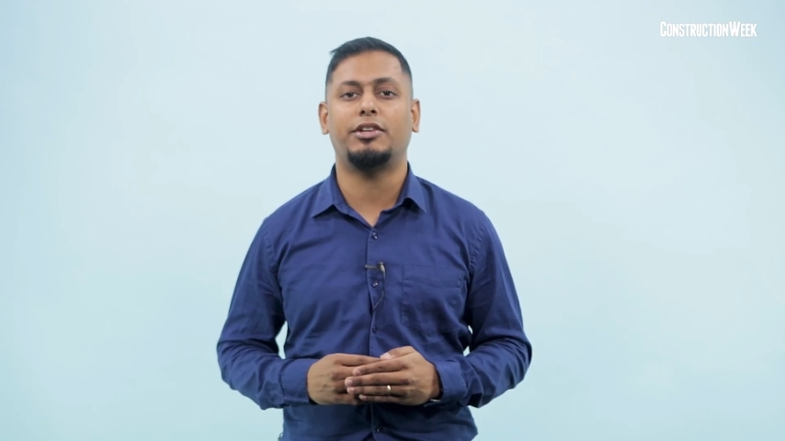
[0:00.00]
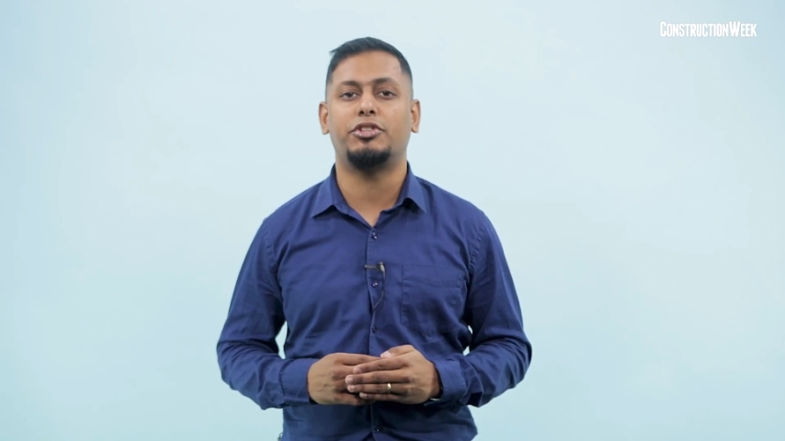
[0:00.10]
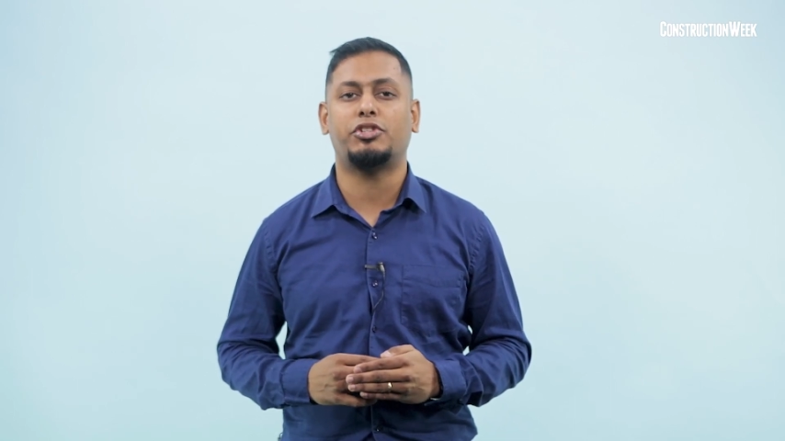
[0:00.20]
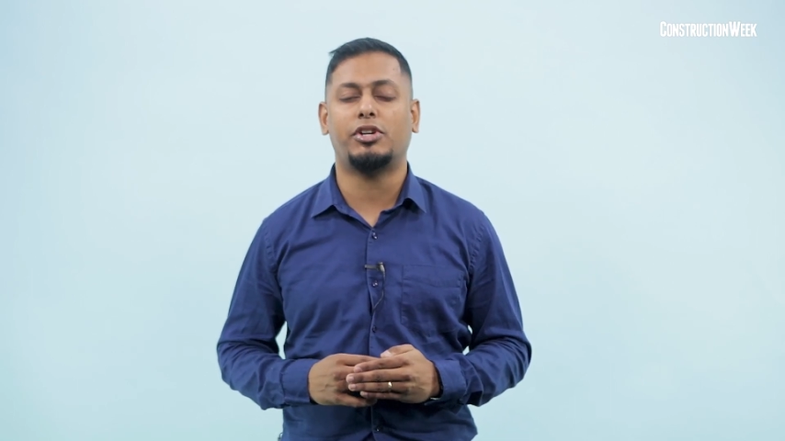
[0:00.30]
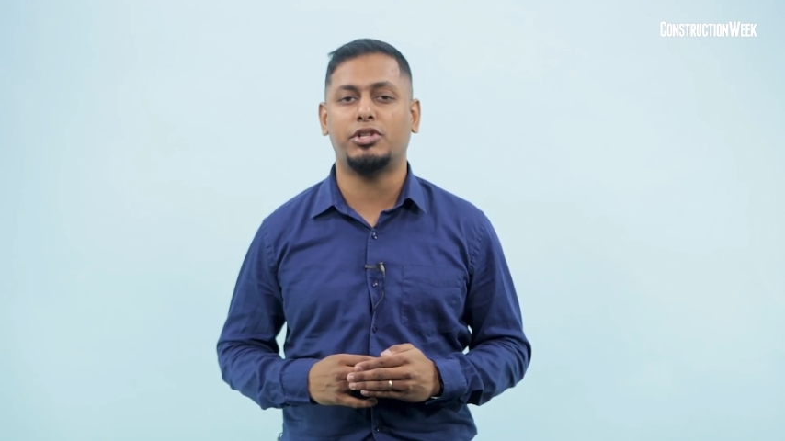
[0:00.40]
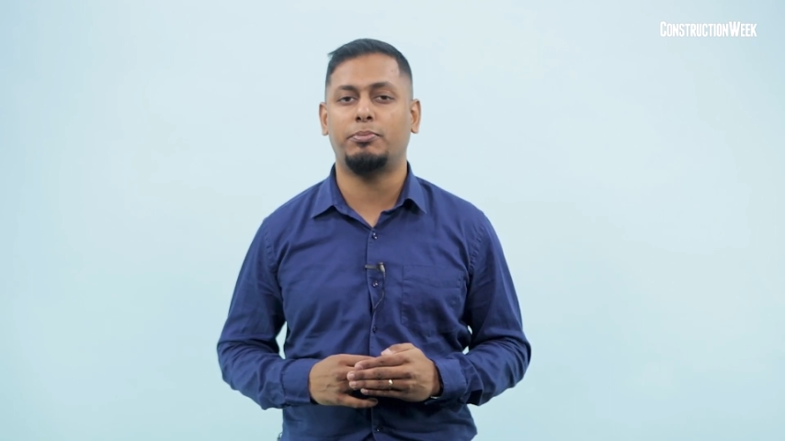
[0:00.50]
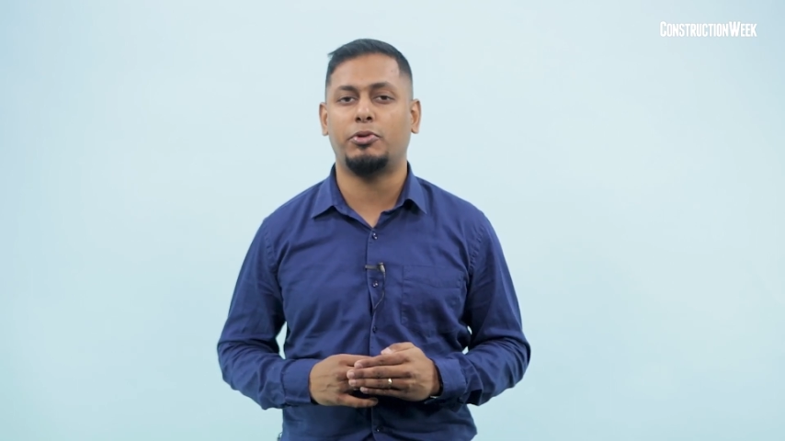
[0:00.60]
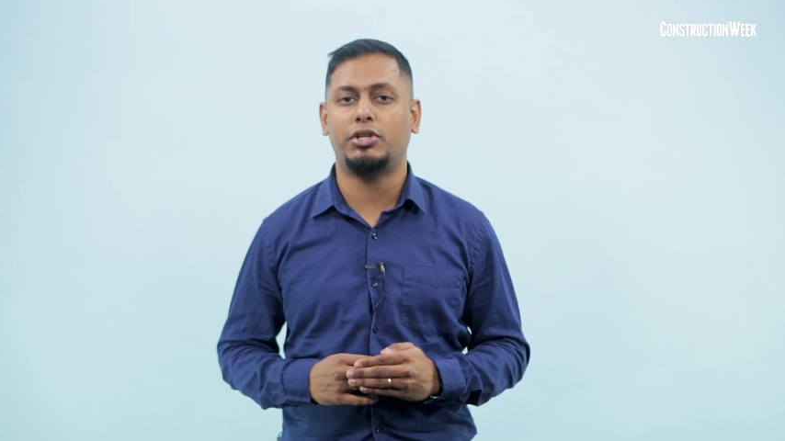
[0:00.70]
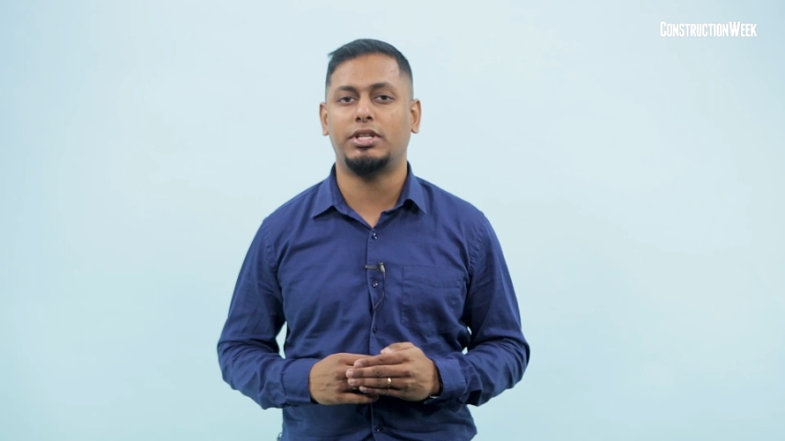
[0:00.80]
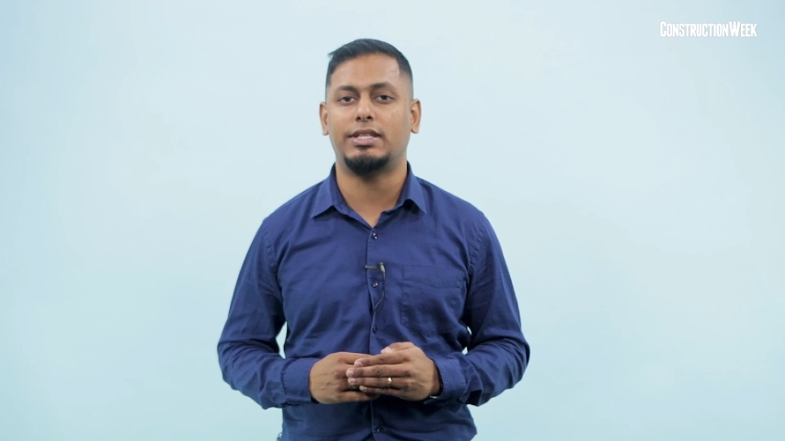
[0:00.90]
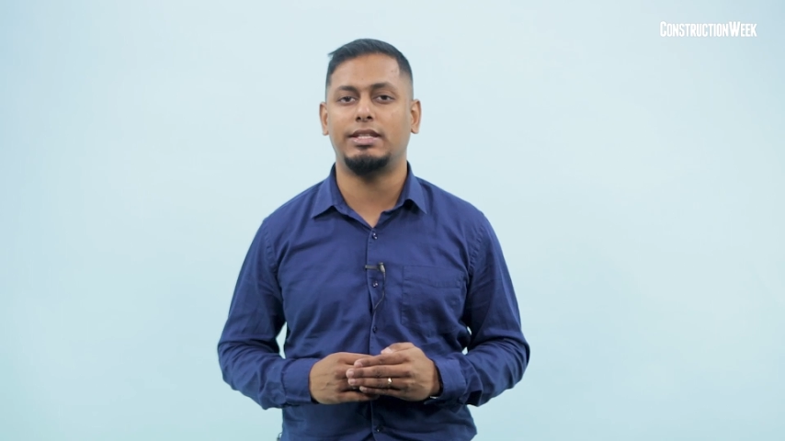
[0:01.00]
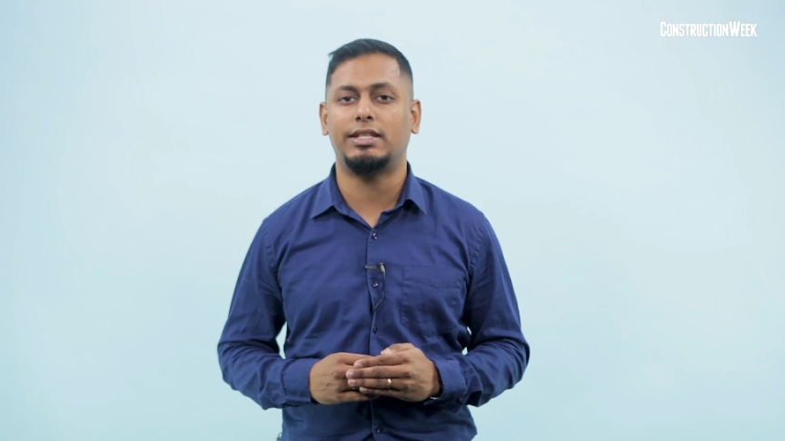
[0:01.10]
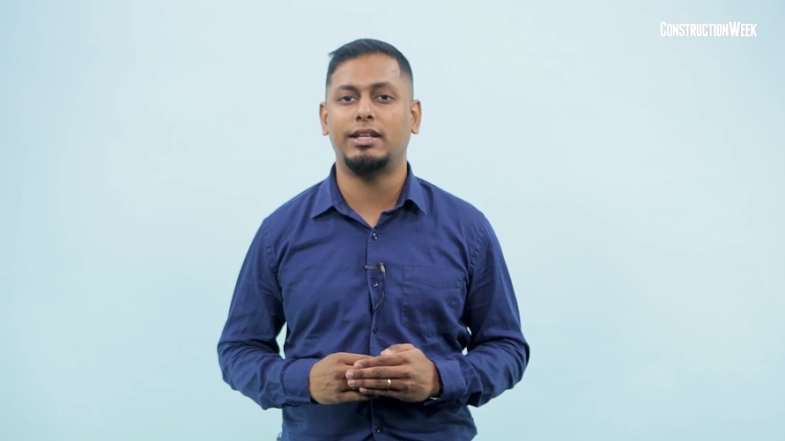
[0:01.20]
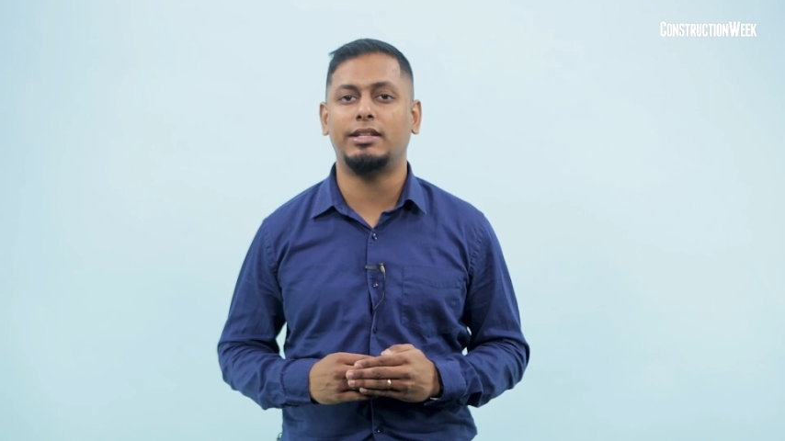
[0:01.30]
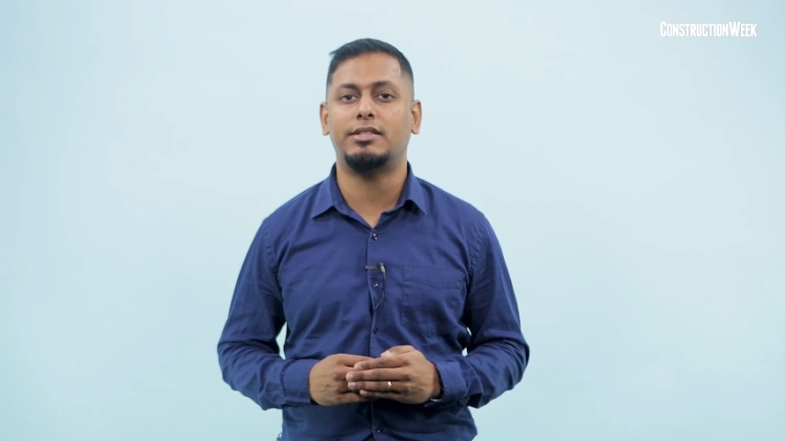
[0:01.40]
construction projects and
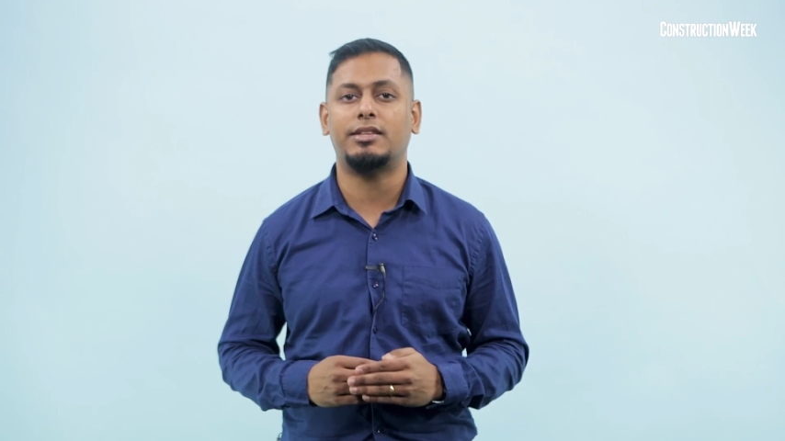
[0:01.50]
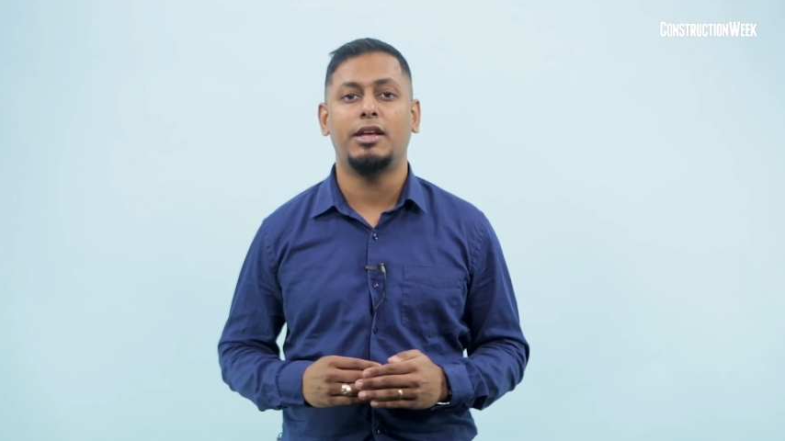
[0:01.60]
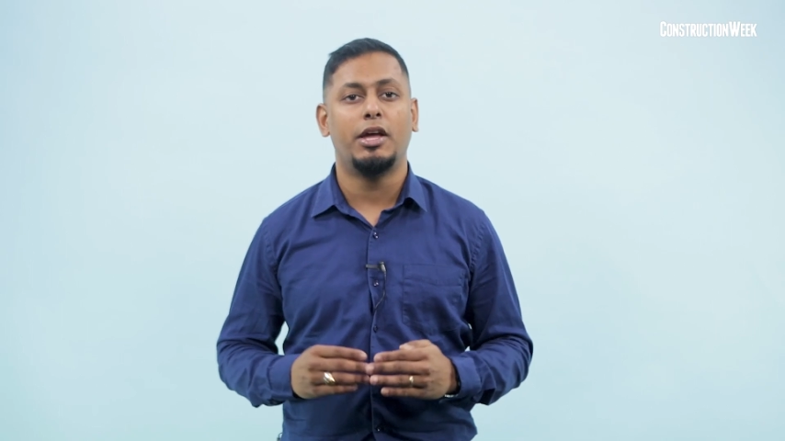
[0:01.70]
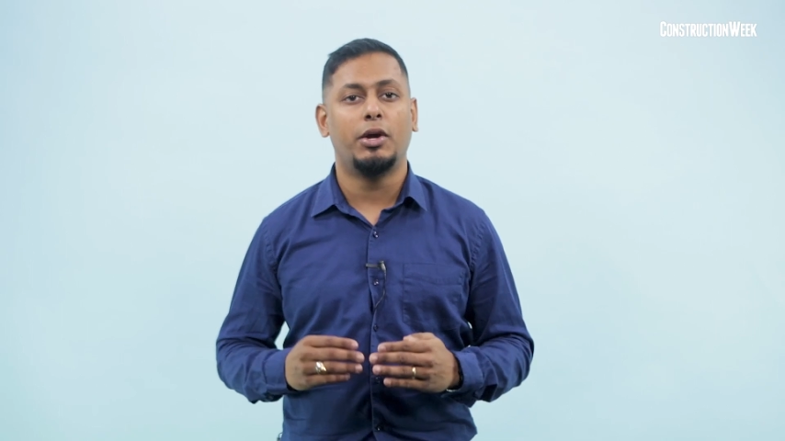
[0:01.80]
tenders,